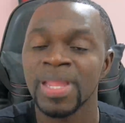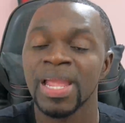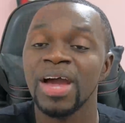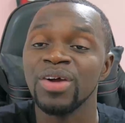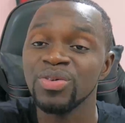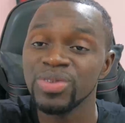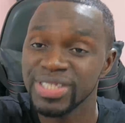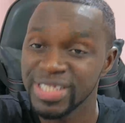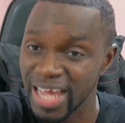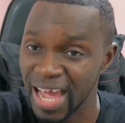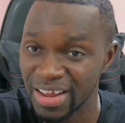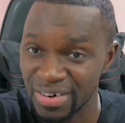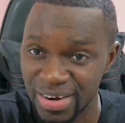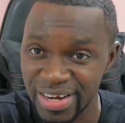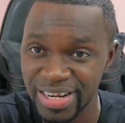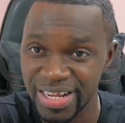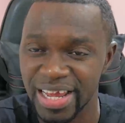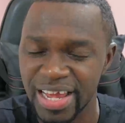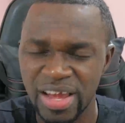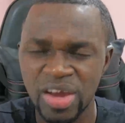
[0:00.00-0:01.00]
And also, I know
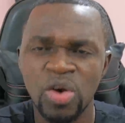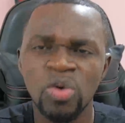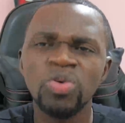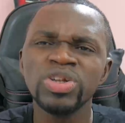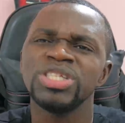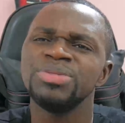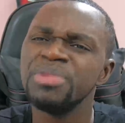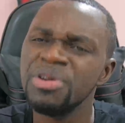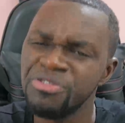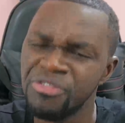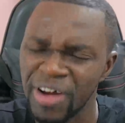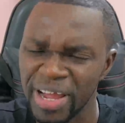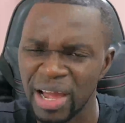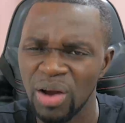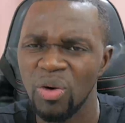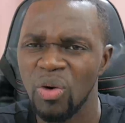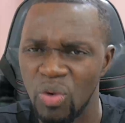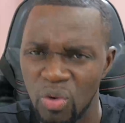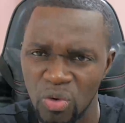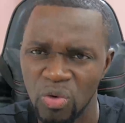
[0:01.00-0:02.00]
ye, Utimi fire
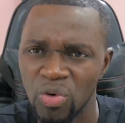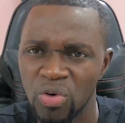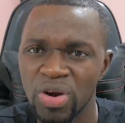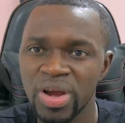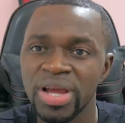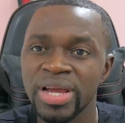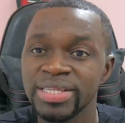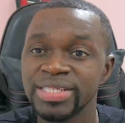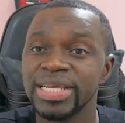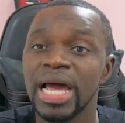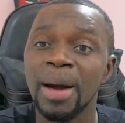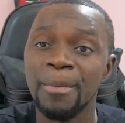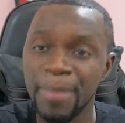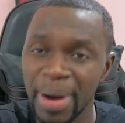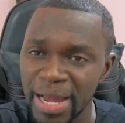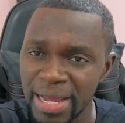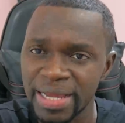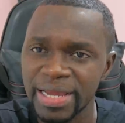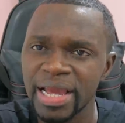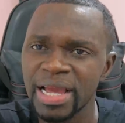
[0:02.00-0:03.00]
or home, sa
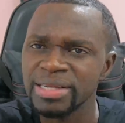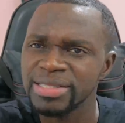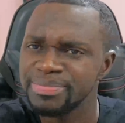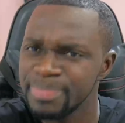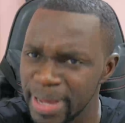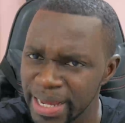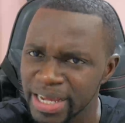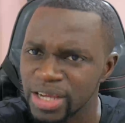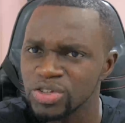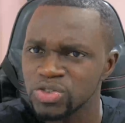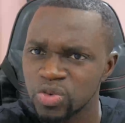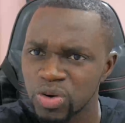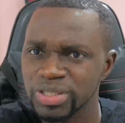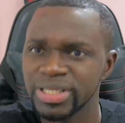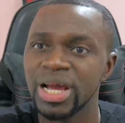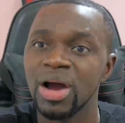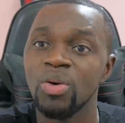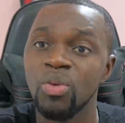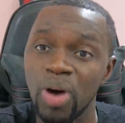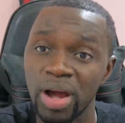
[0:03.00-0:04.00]
buying and making sure
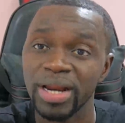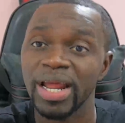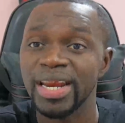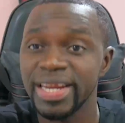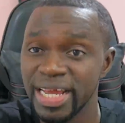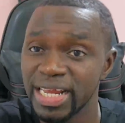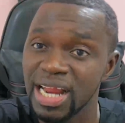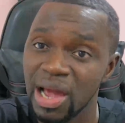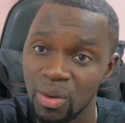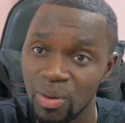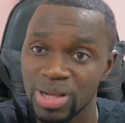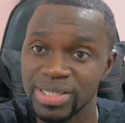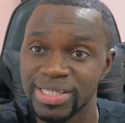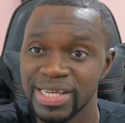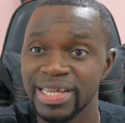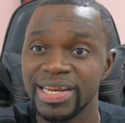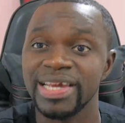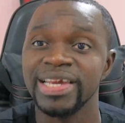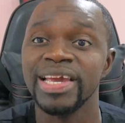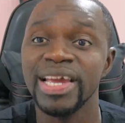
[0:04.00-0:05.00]
say, Aquana Diana was
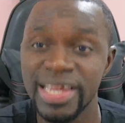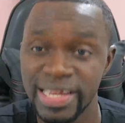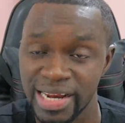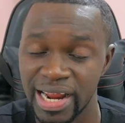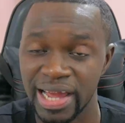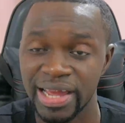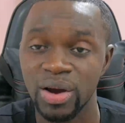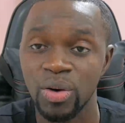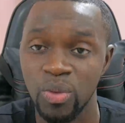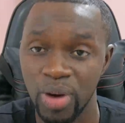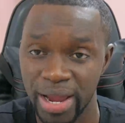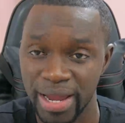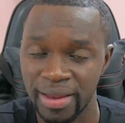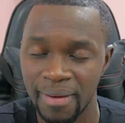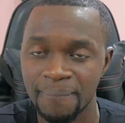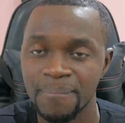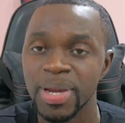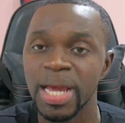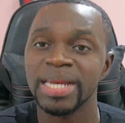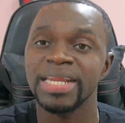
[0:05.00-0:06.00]
saying a yen in a pine,
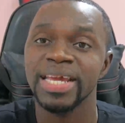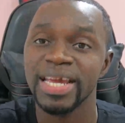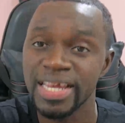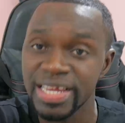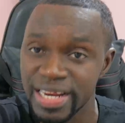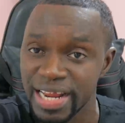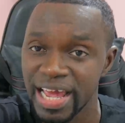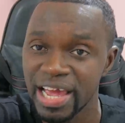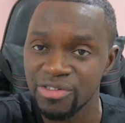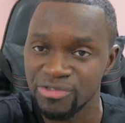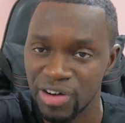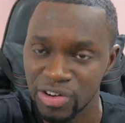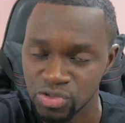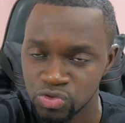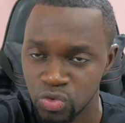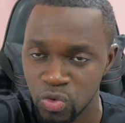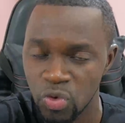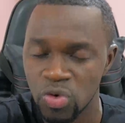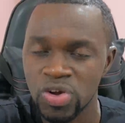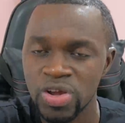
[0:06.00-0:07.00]
and a yen in a
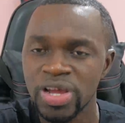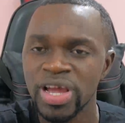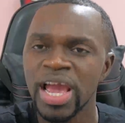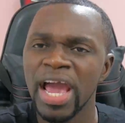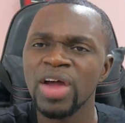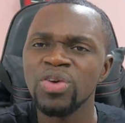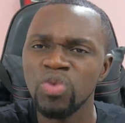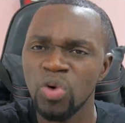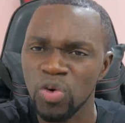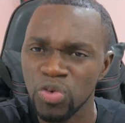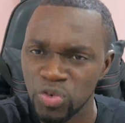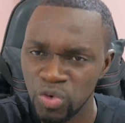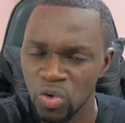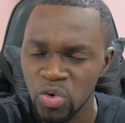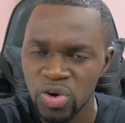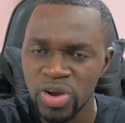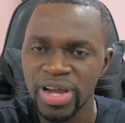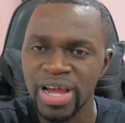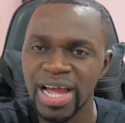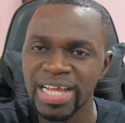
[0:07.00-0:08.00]
faso, and one
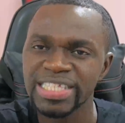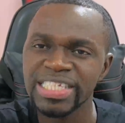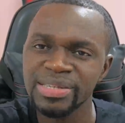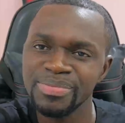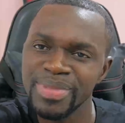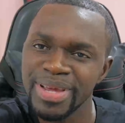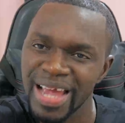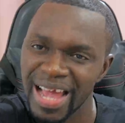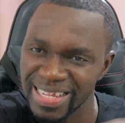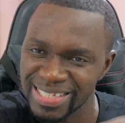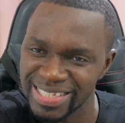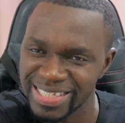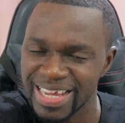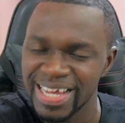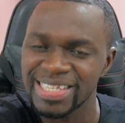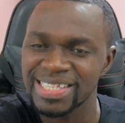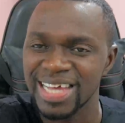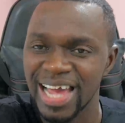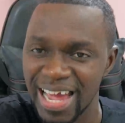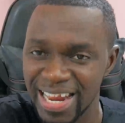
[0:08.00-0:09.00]
no, a timmy
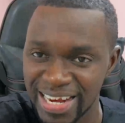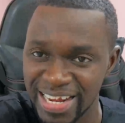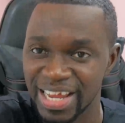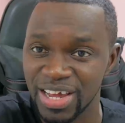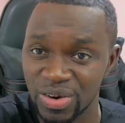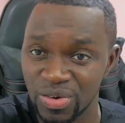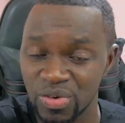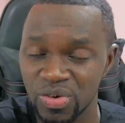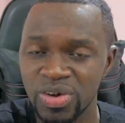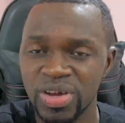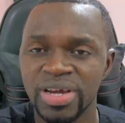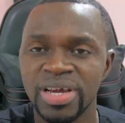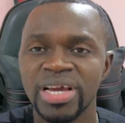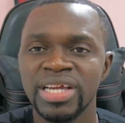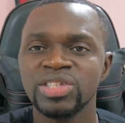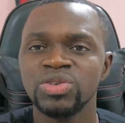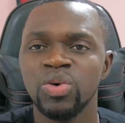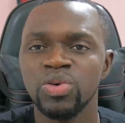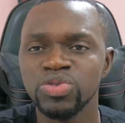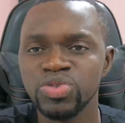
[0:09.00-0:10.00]
assess adiano.
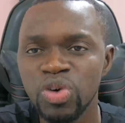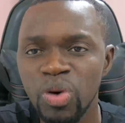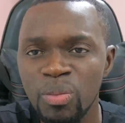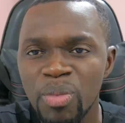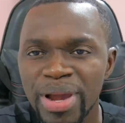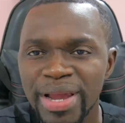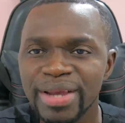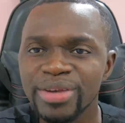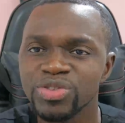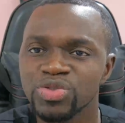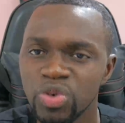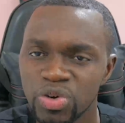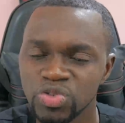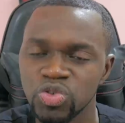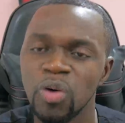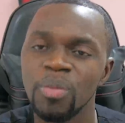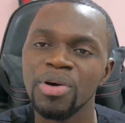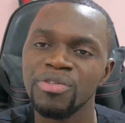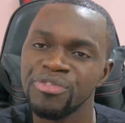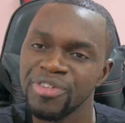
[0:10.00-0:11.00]
It was so making sure
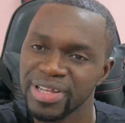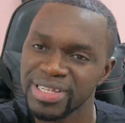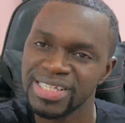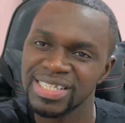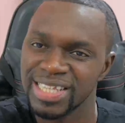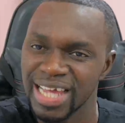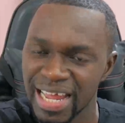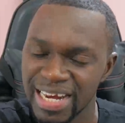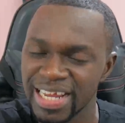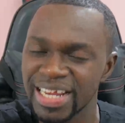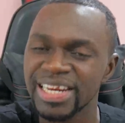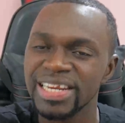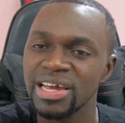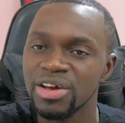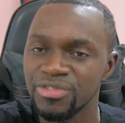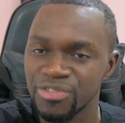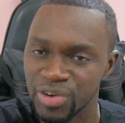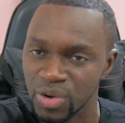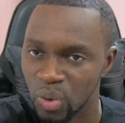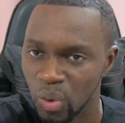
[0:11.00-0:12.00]
so fixes adian
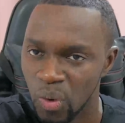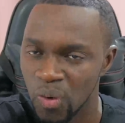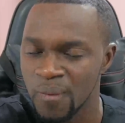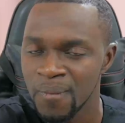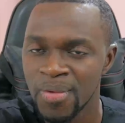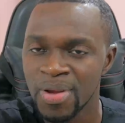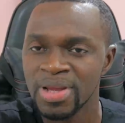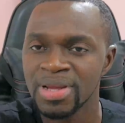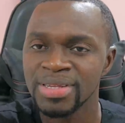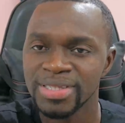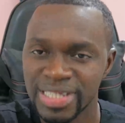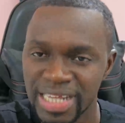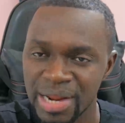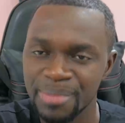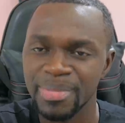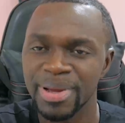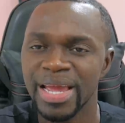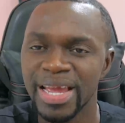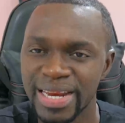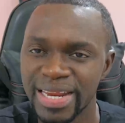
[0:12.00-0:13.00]
dear friho. Said
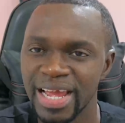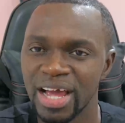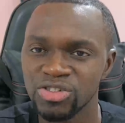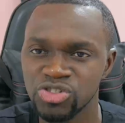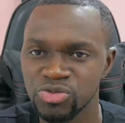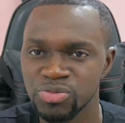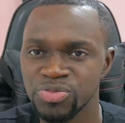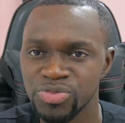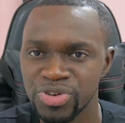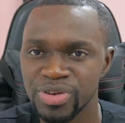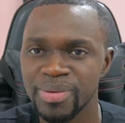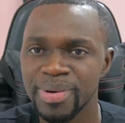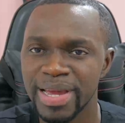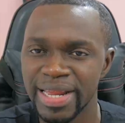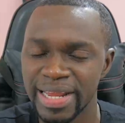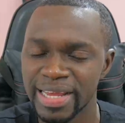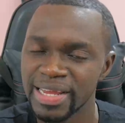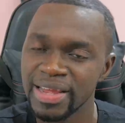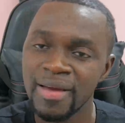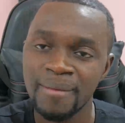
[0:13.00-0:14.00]
a bay dear soon be
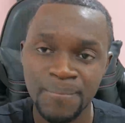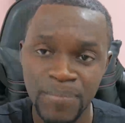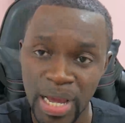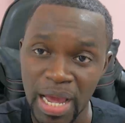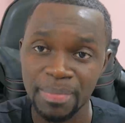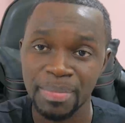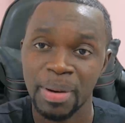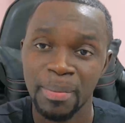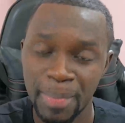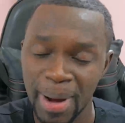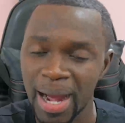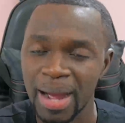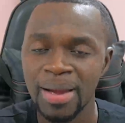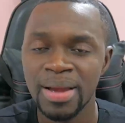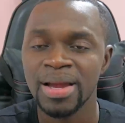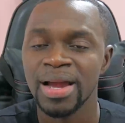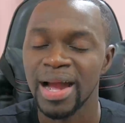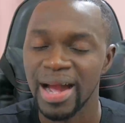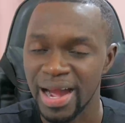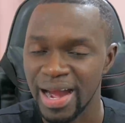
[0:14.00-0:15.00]
wedding, a beba,
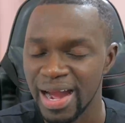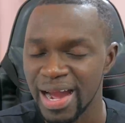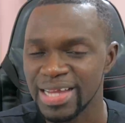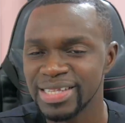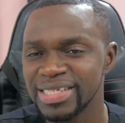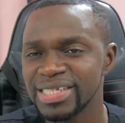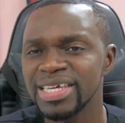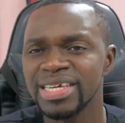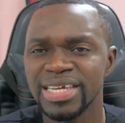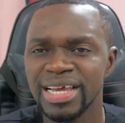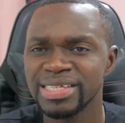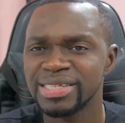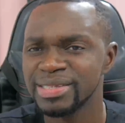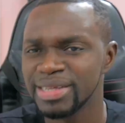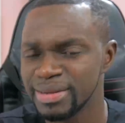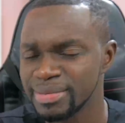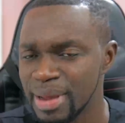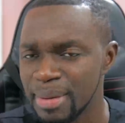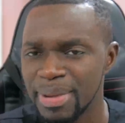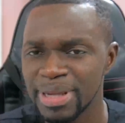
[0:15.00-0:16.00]
a hanty, yes,
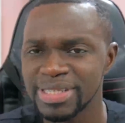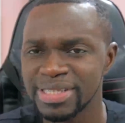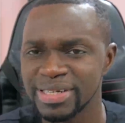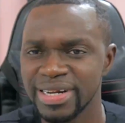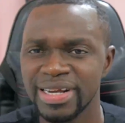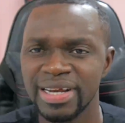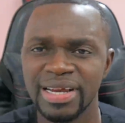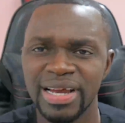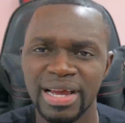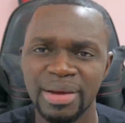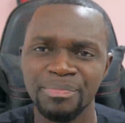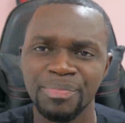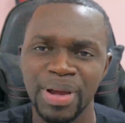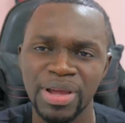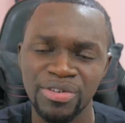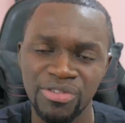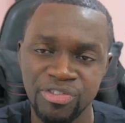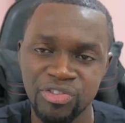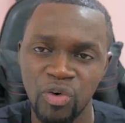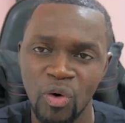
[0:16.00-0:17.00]
the best and
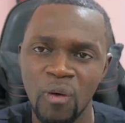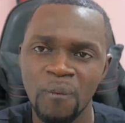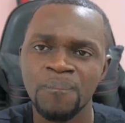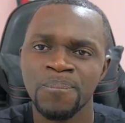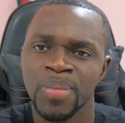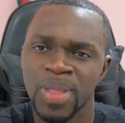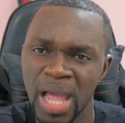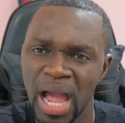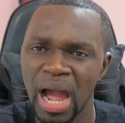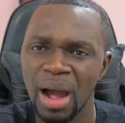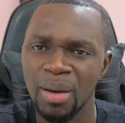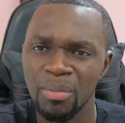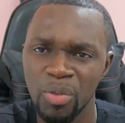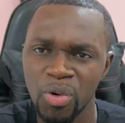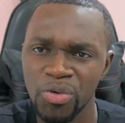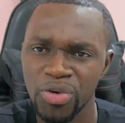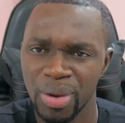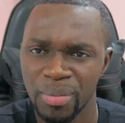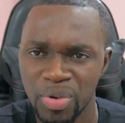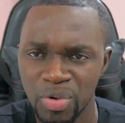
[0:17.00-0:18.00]
paying for our
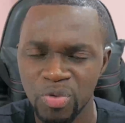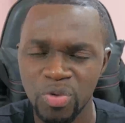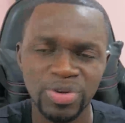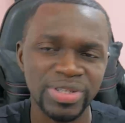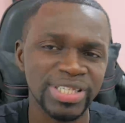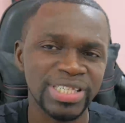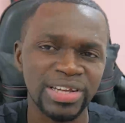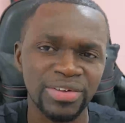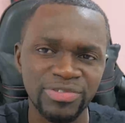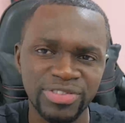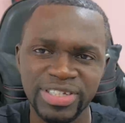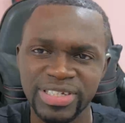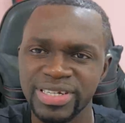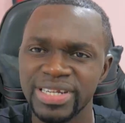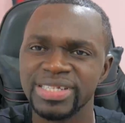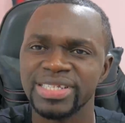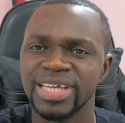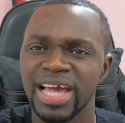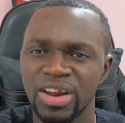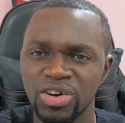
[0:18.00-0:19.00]
more family road safety,
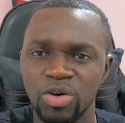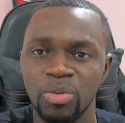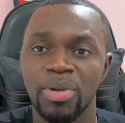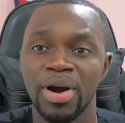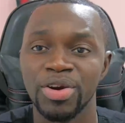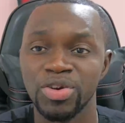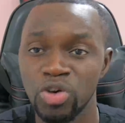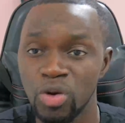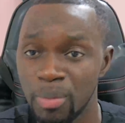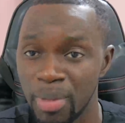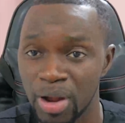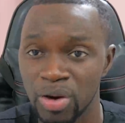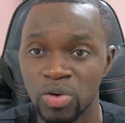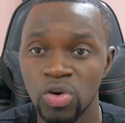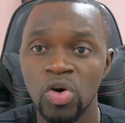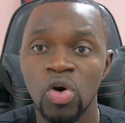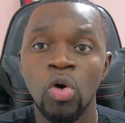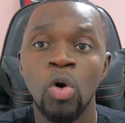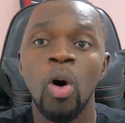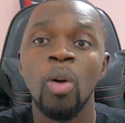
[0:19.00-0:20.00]
this animal, no
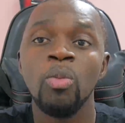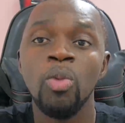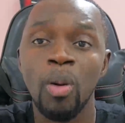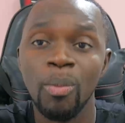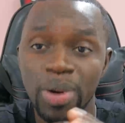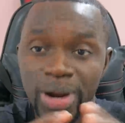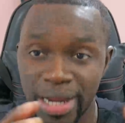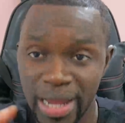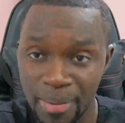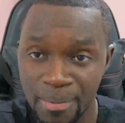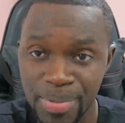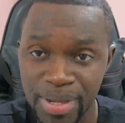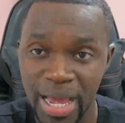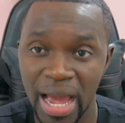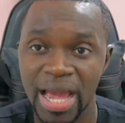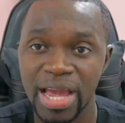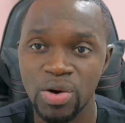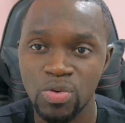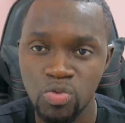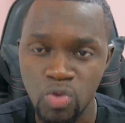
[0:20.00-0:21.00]
man, or more can be
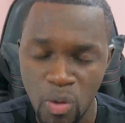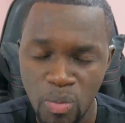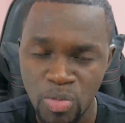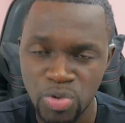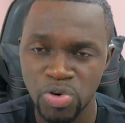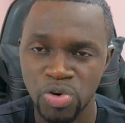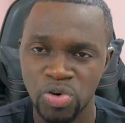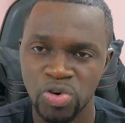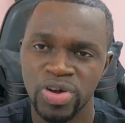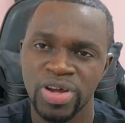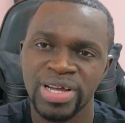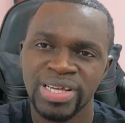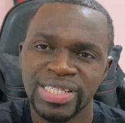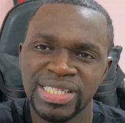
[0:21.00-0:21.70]
a woman.